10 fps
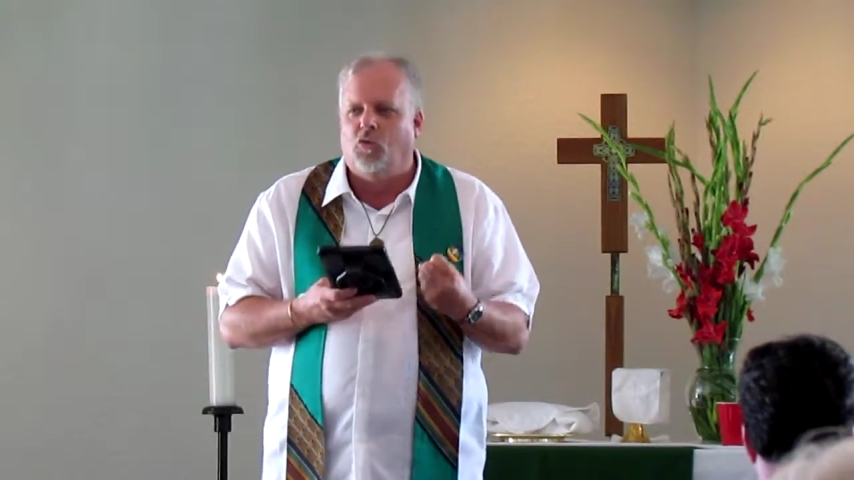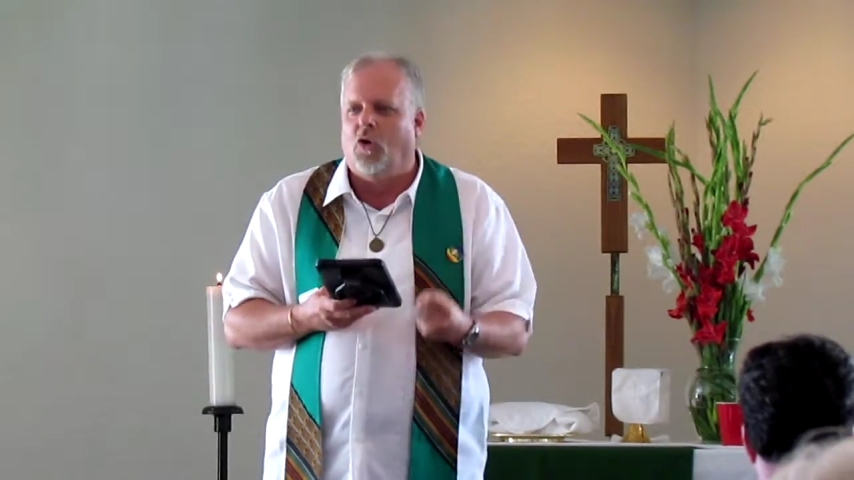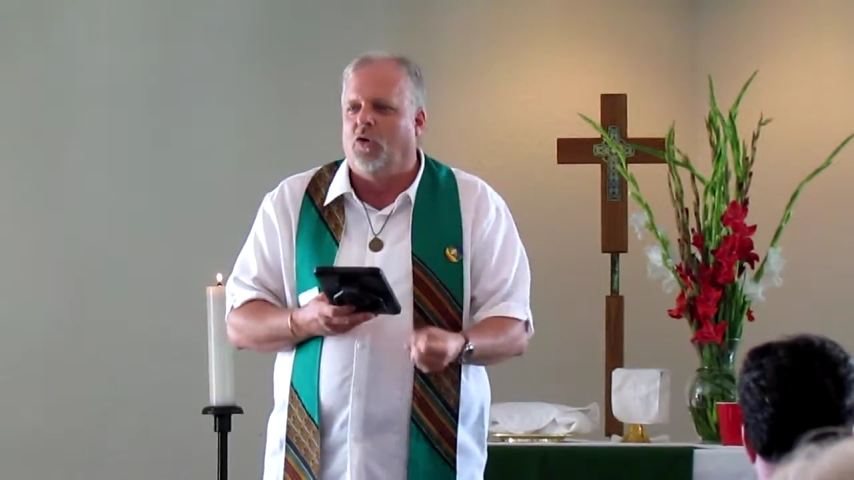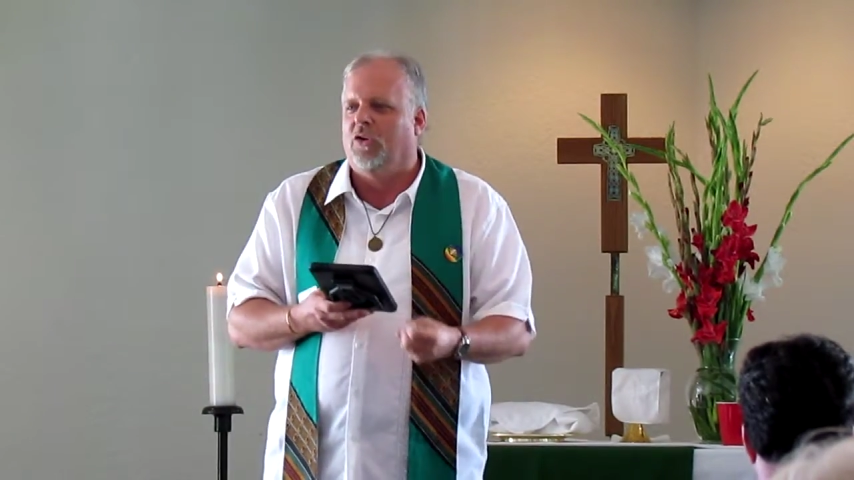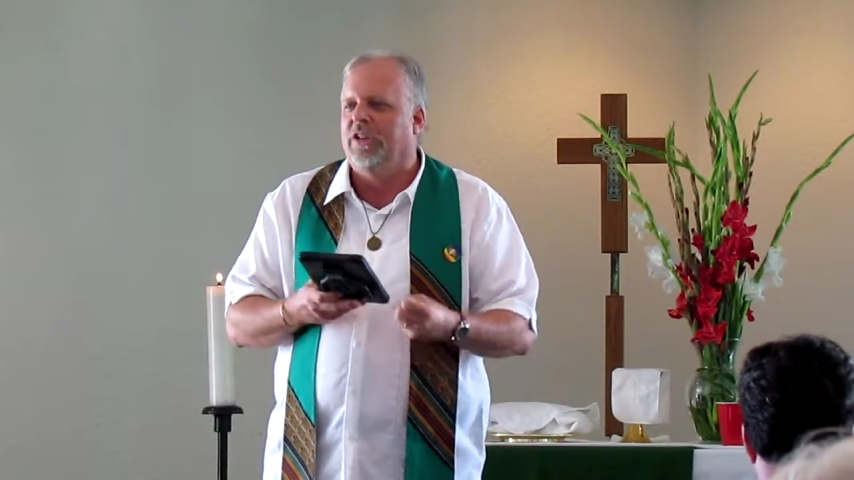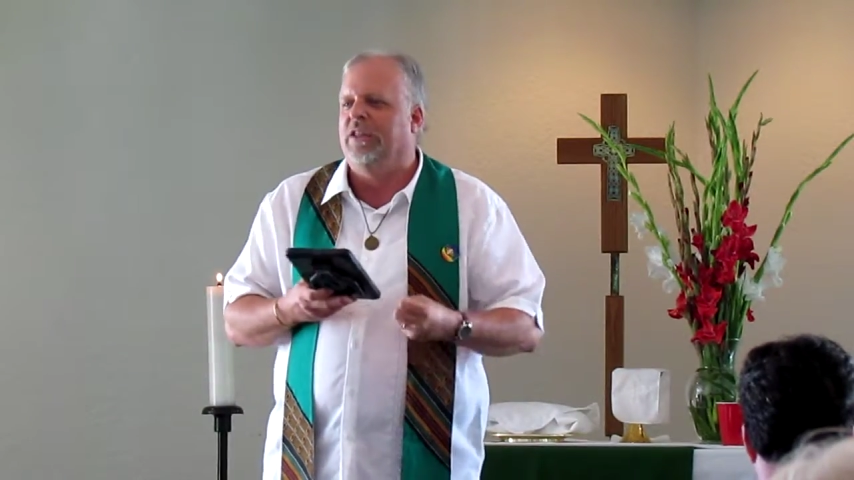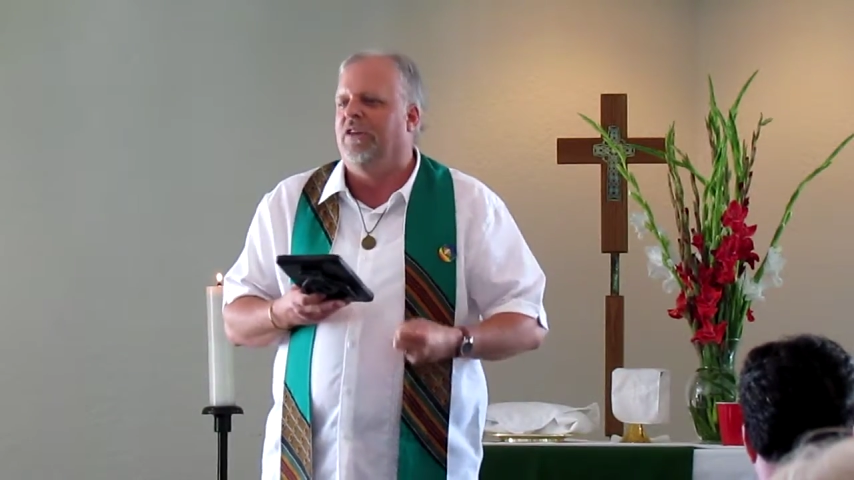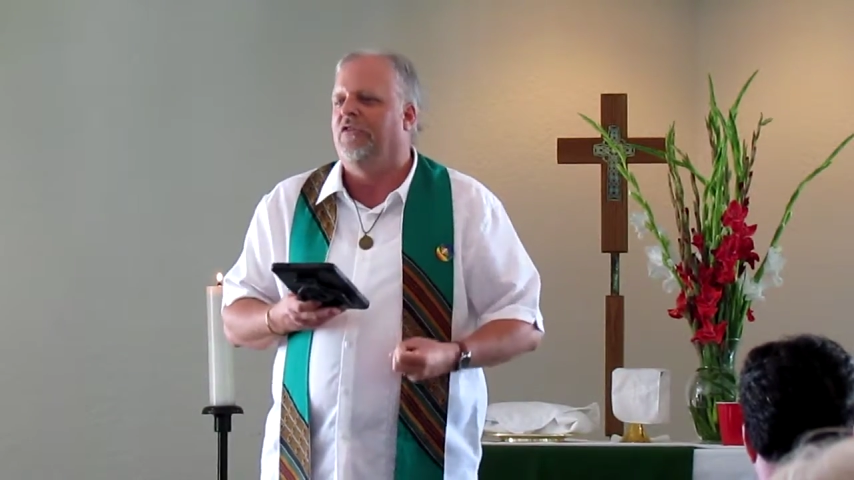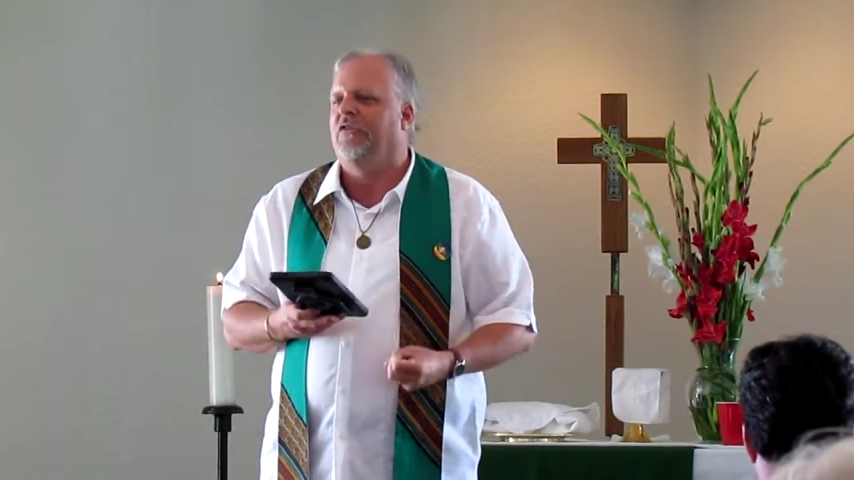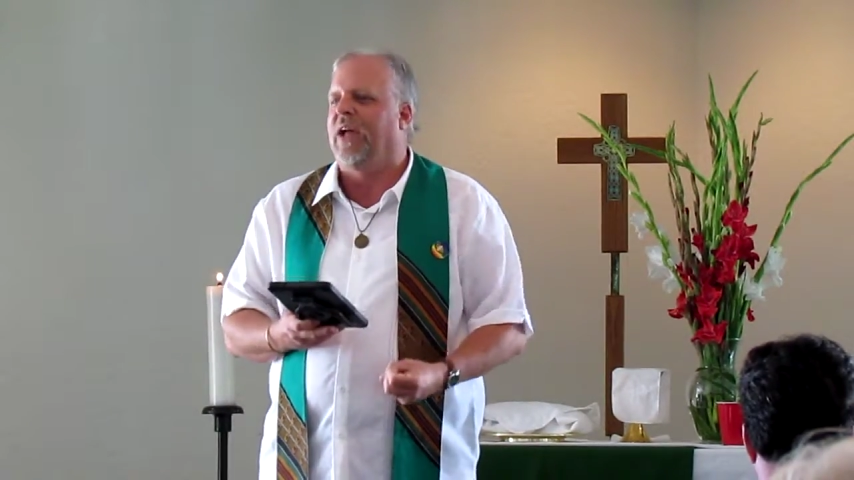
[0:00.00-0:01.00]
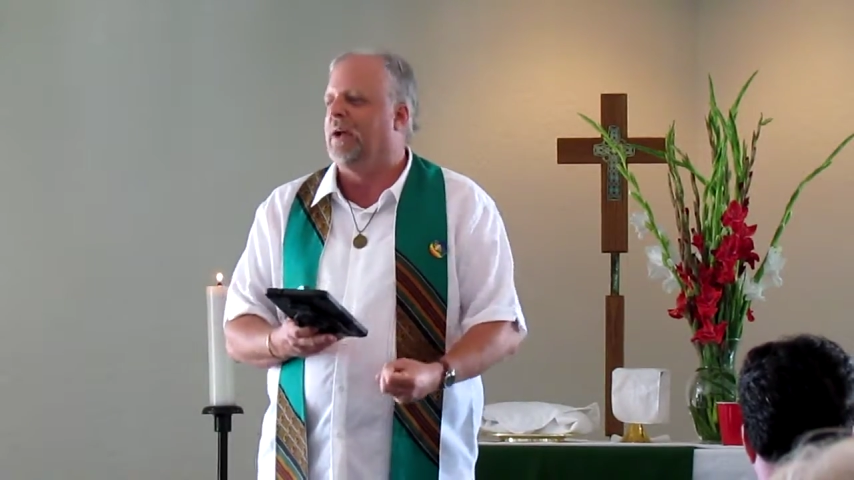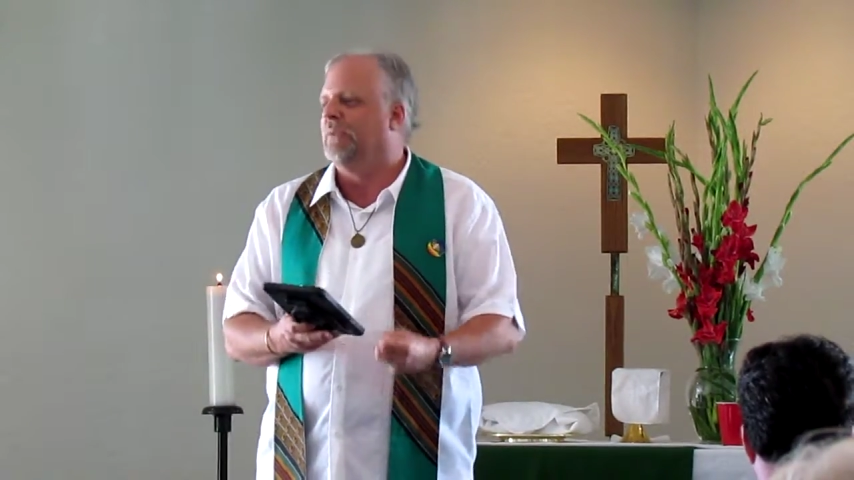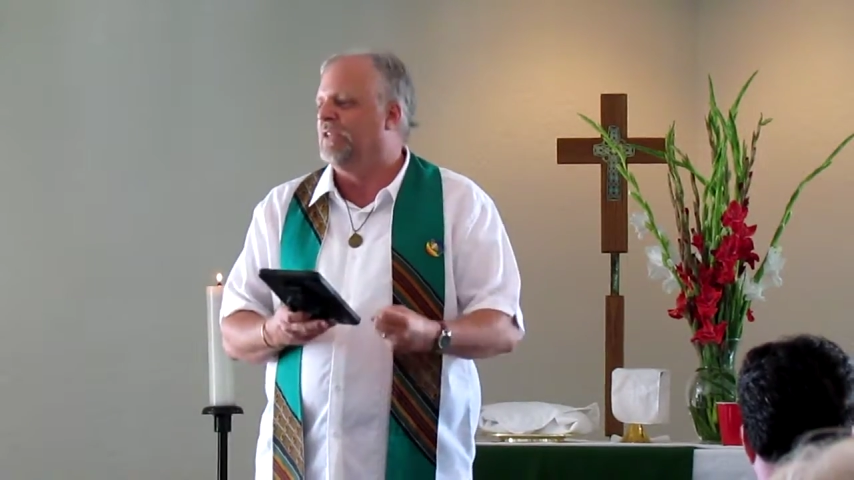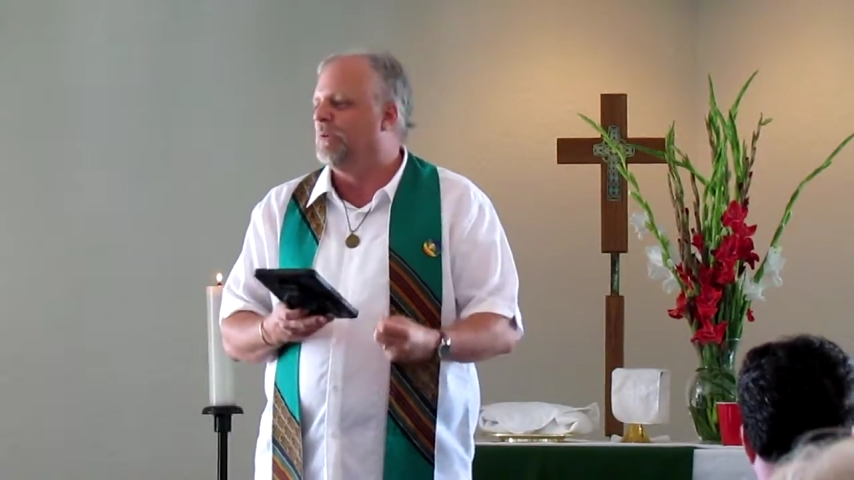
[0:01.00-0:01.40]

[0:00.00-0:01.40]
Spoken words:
role in the family,